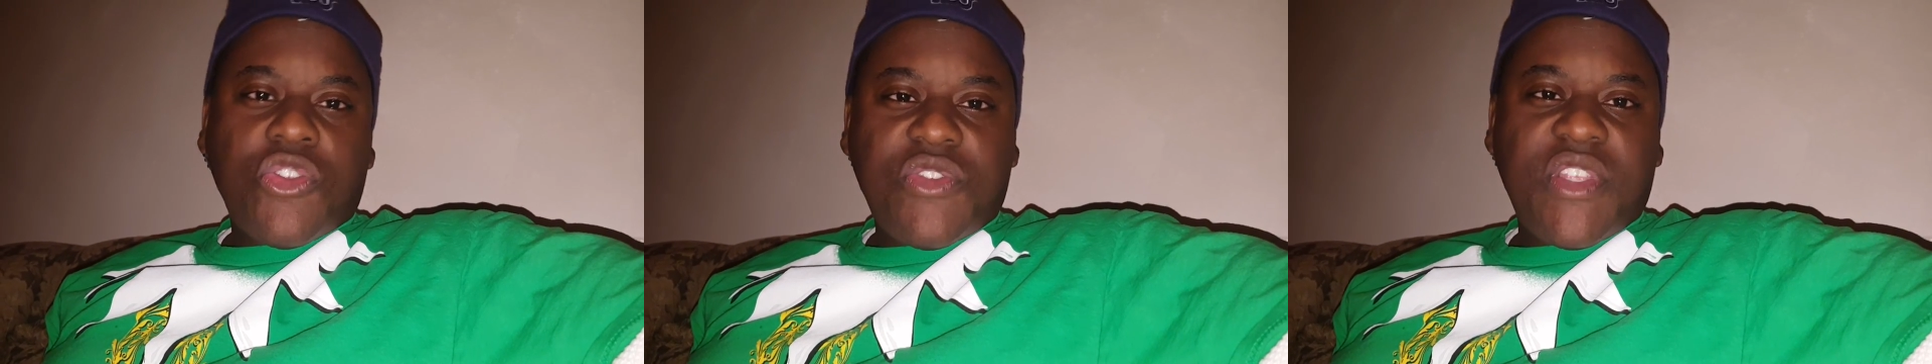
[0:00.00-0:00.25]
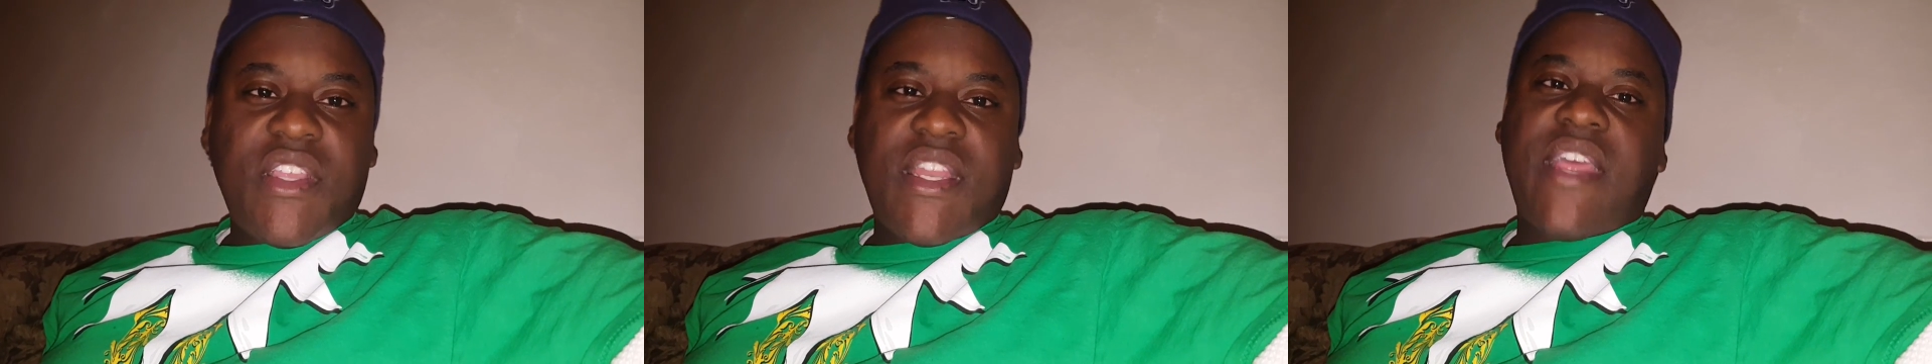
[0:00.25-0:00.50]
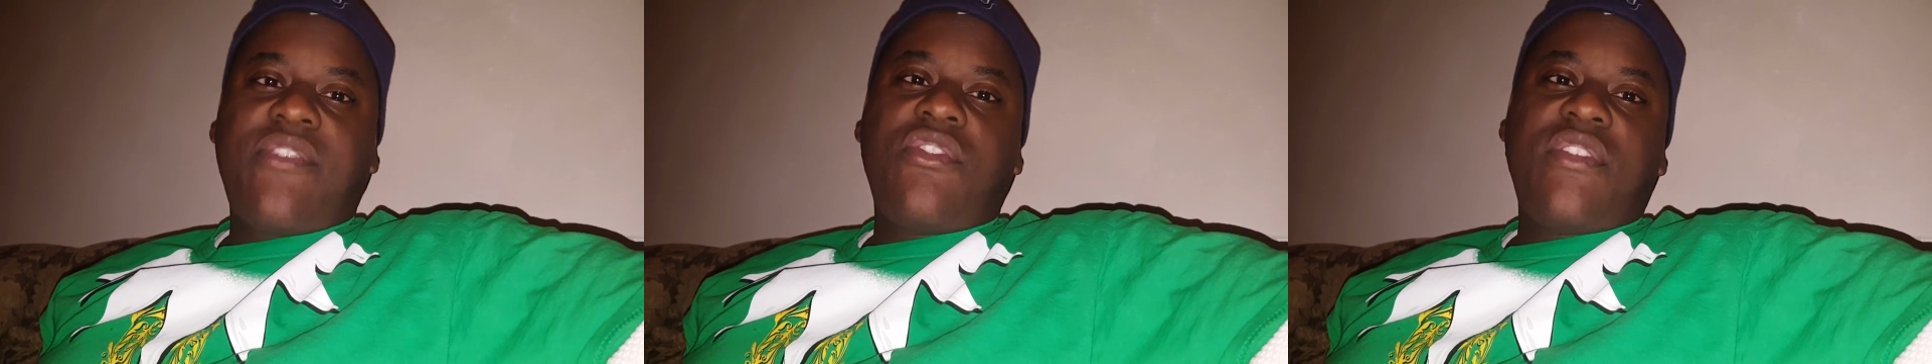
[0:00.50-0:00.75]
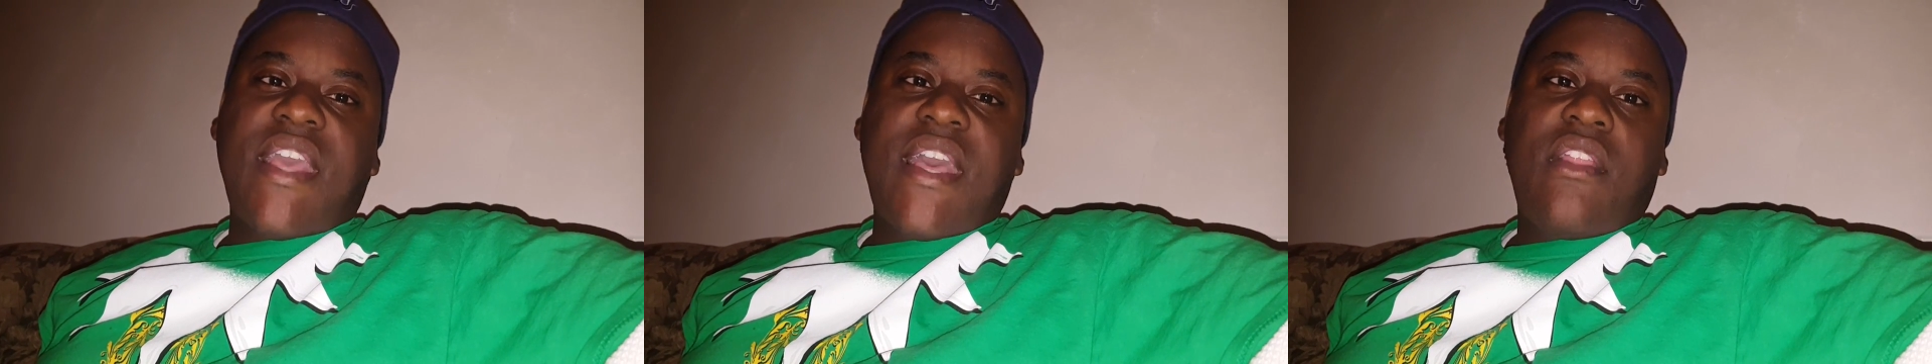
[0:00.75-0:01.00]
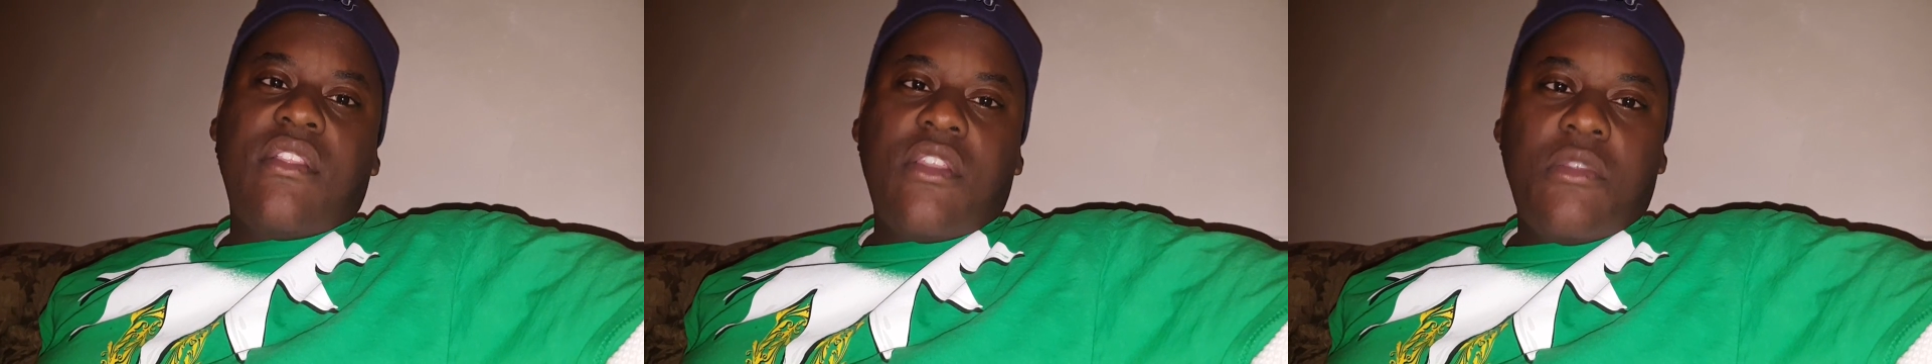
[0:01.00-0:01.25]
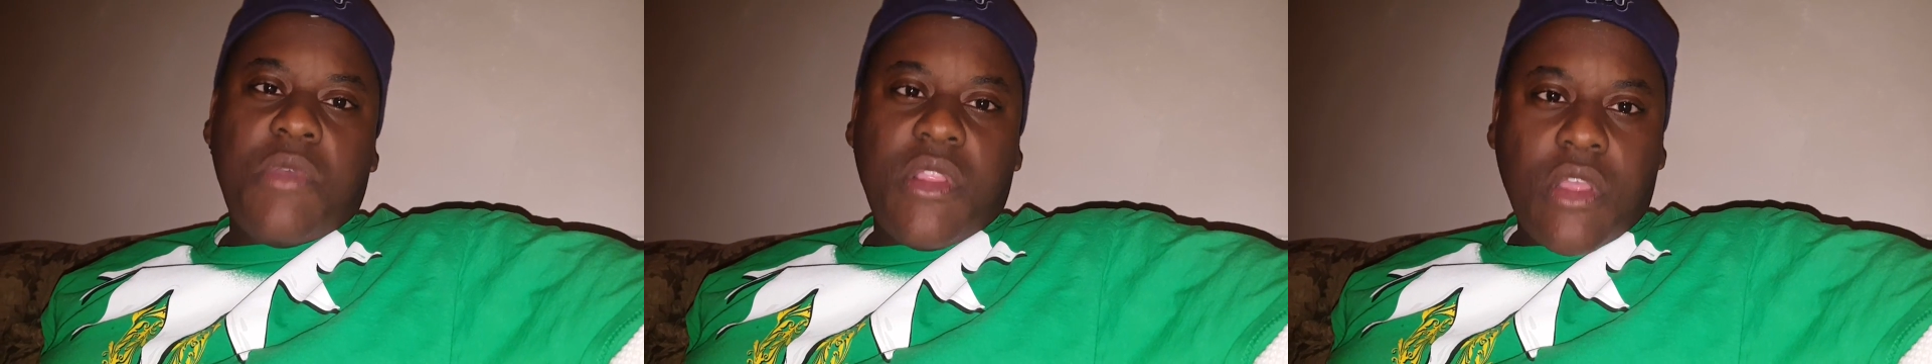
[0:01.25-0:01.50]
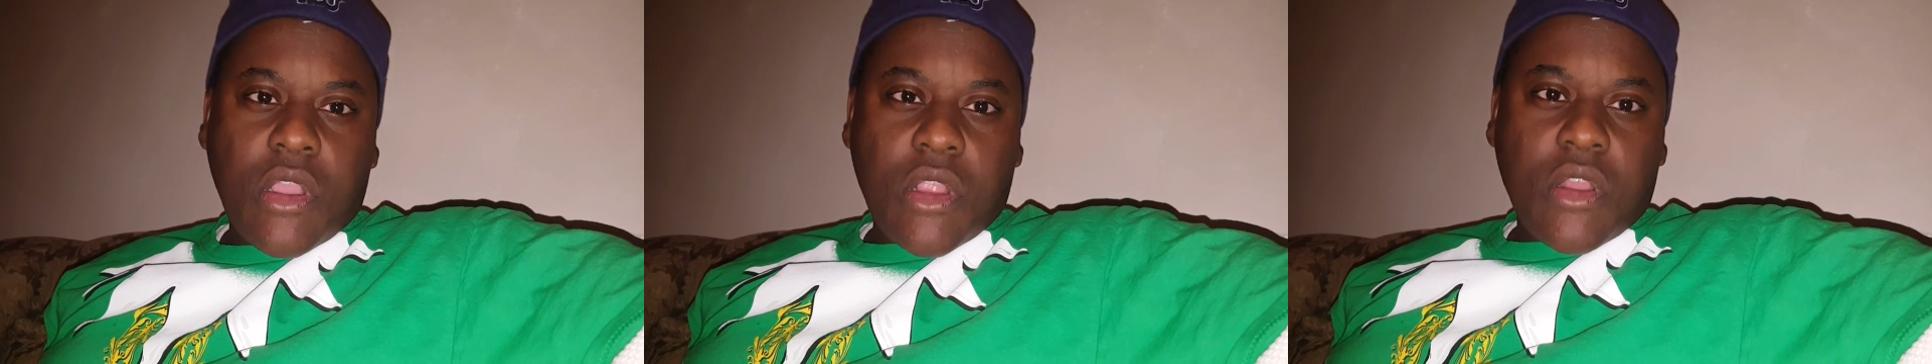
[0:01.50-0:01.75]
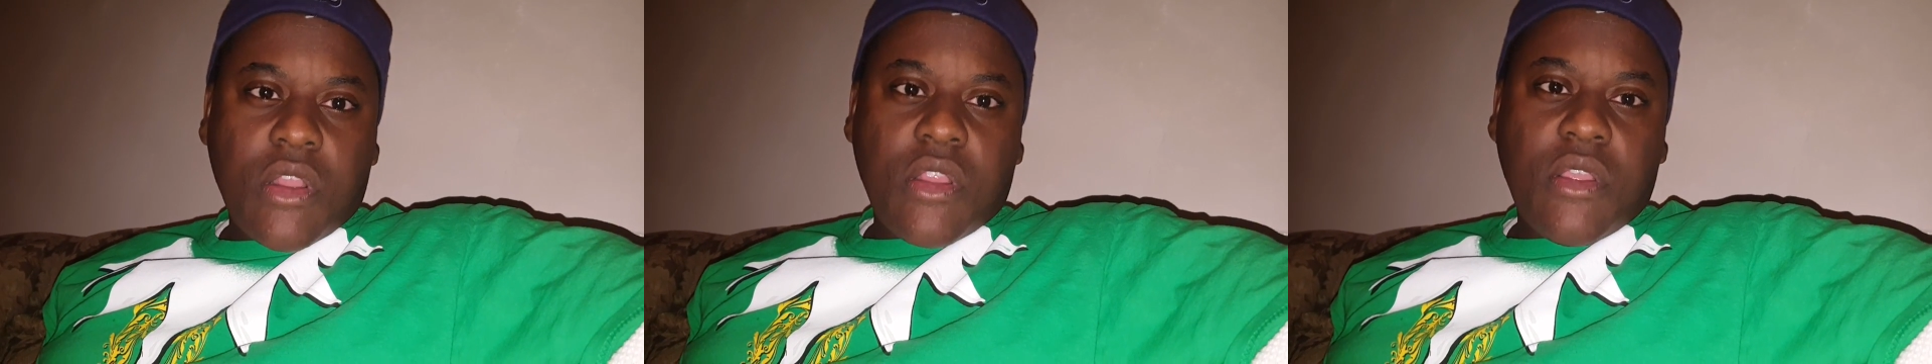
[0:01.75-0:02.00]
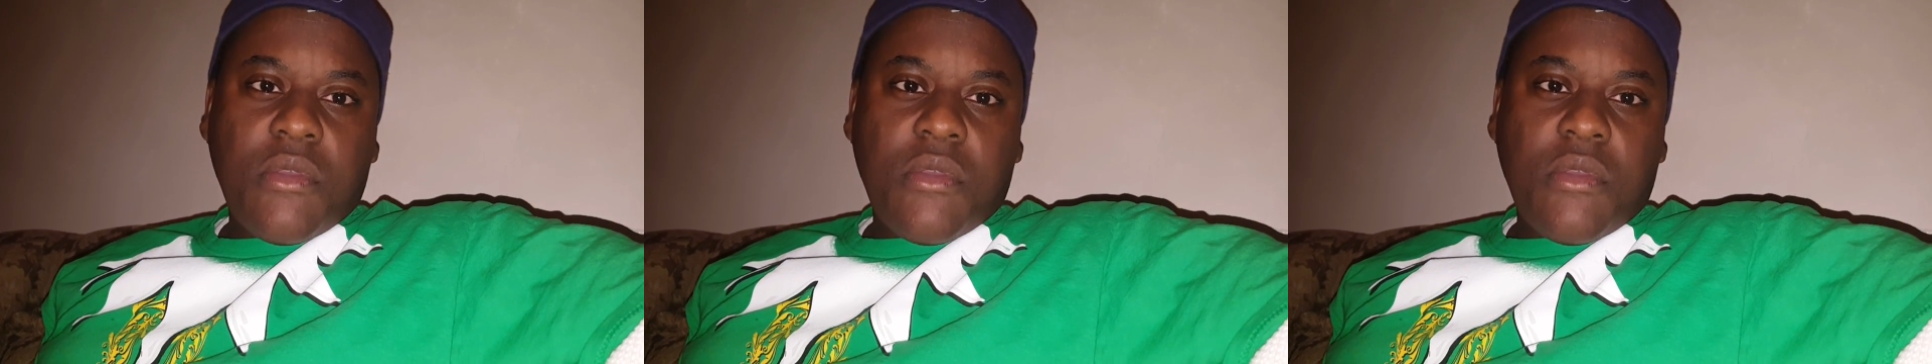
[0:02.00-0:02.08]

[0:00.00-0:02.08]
she can have her dad a little bit longer.